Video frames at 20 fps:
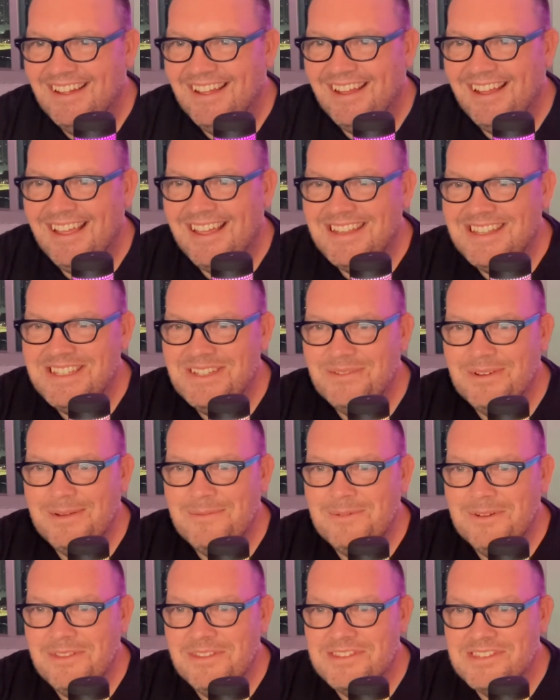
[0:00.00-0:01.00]
got to
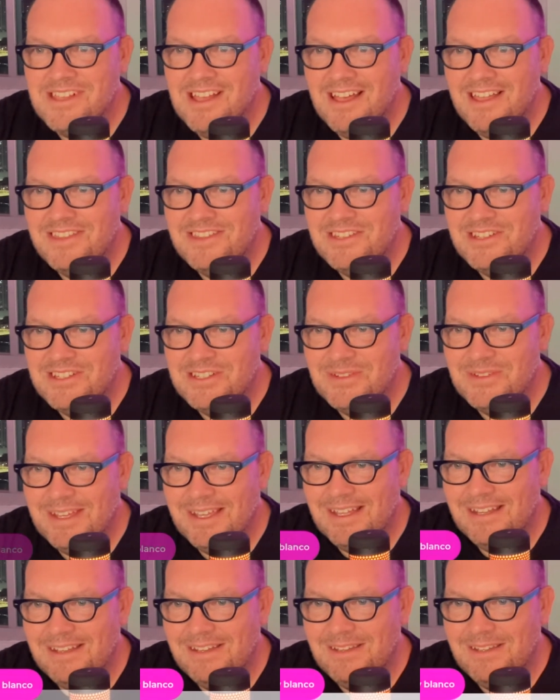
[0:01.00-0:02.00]
stream with Sloth just so he
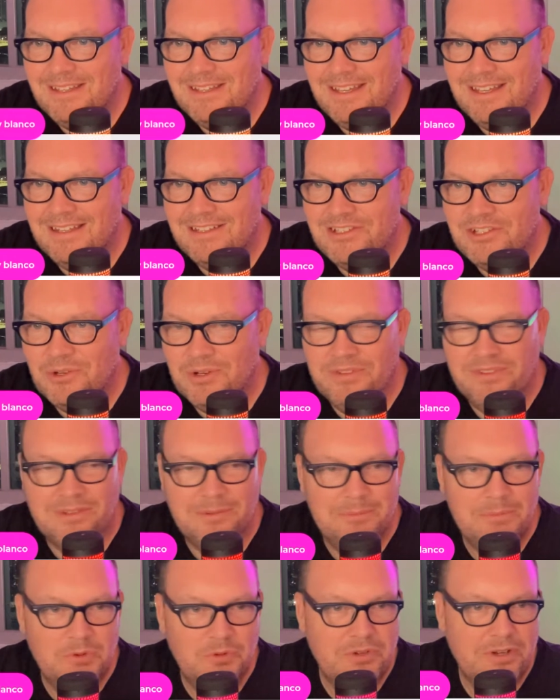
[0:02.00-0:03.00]
can show us
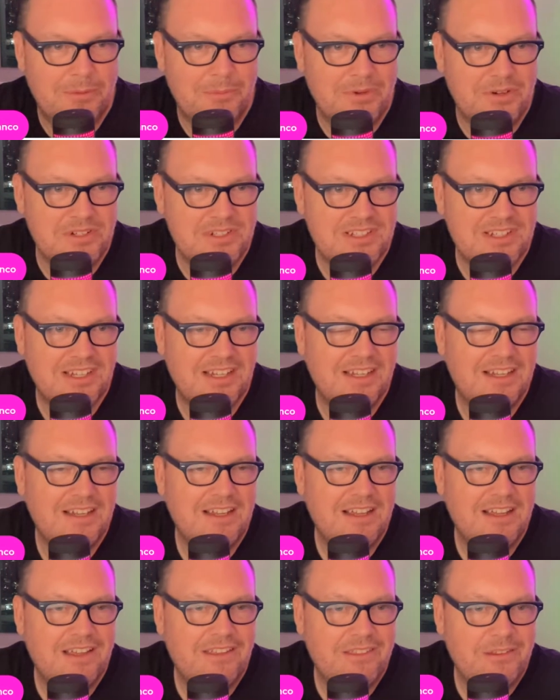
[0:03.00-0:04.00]
some moon numbers.
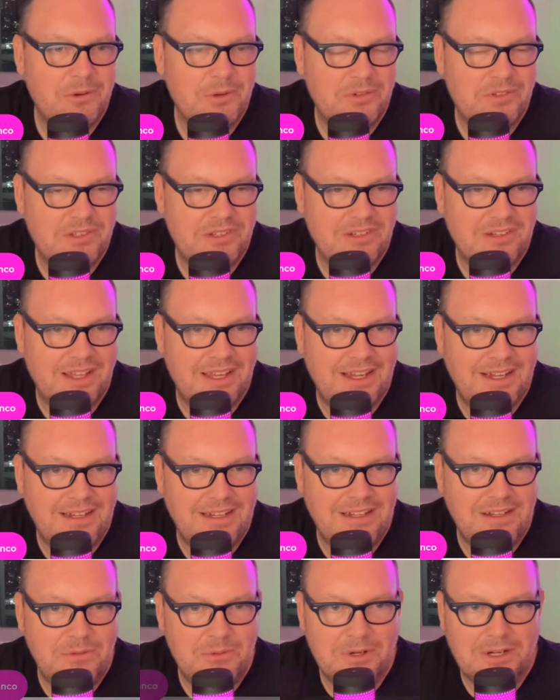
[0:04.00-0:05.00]
There was a delay.
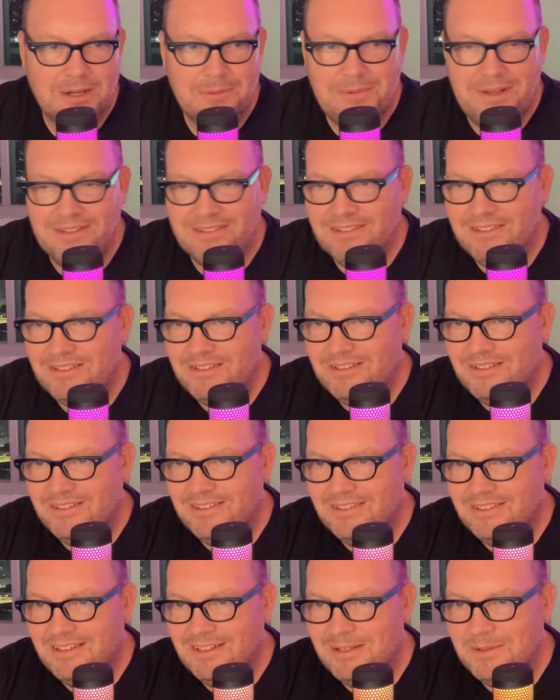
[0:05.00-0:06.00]
Need to work on my
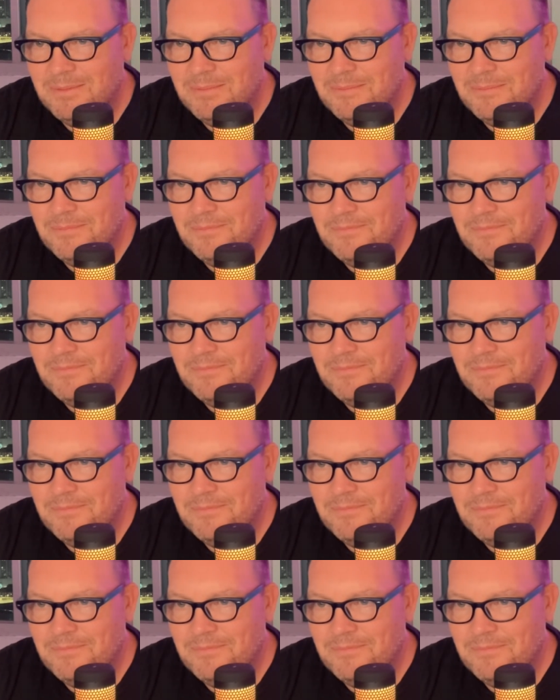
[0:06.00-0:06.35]
skills. Yep.